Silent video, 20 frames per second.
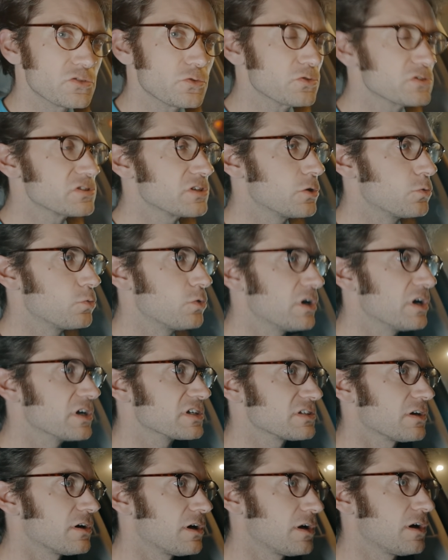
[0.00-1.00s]
also
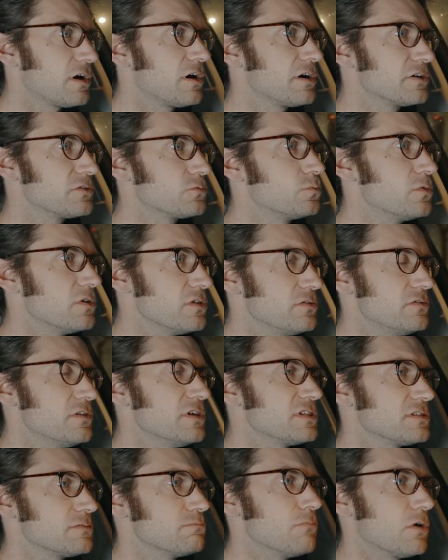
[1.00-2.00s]
worked hard with
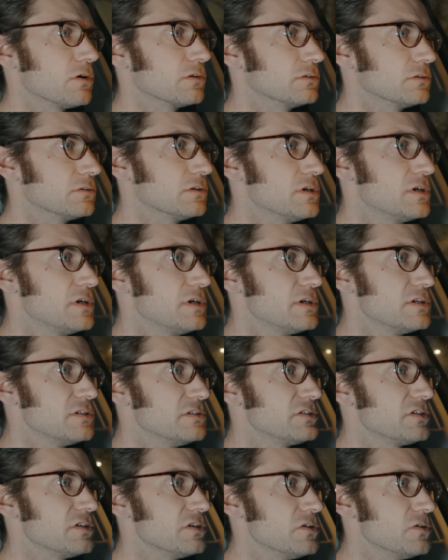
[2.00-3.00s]
this model
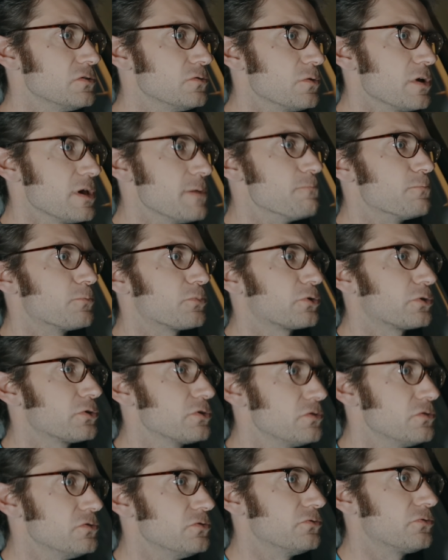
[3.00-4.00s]
to
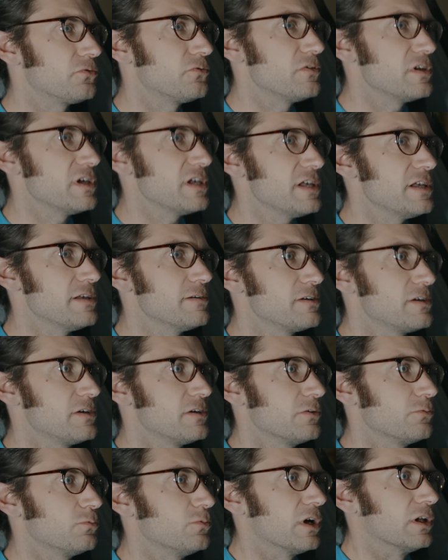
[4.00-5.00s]
improve the
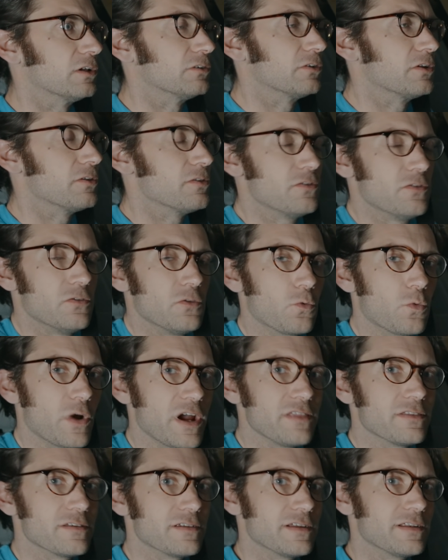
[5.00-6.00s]

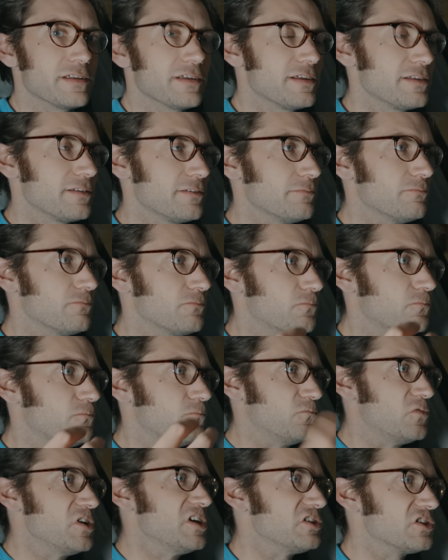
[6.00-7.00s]
way that it
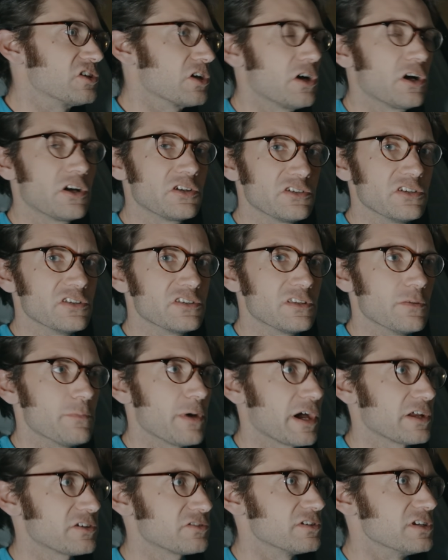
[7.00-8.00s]
recharges the
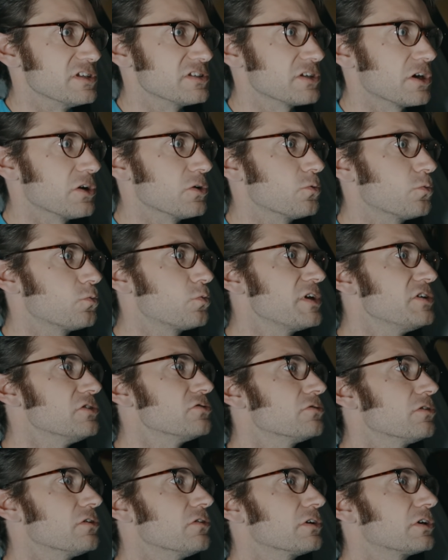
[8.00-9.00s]
battery. So when
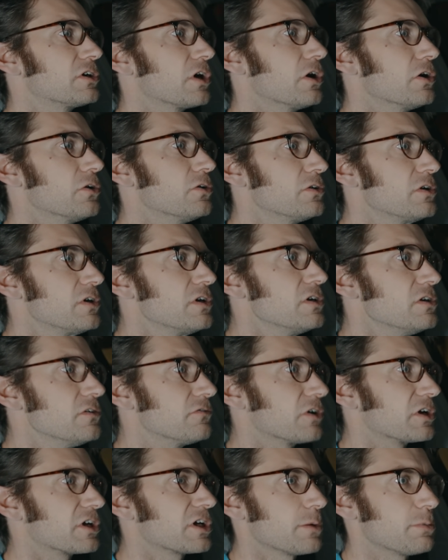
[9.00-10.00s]
you're on the go, you've
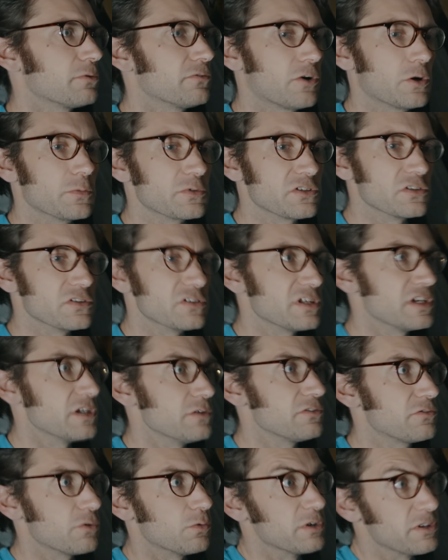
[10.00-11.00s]
got a couple of options here.
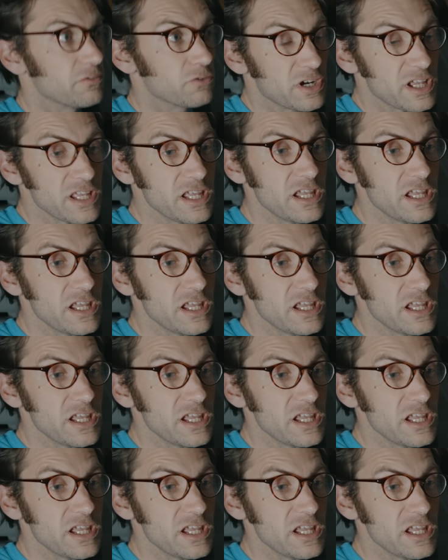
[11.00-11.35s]
You've got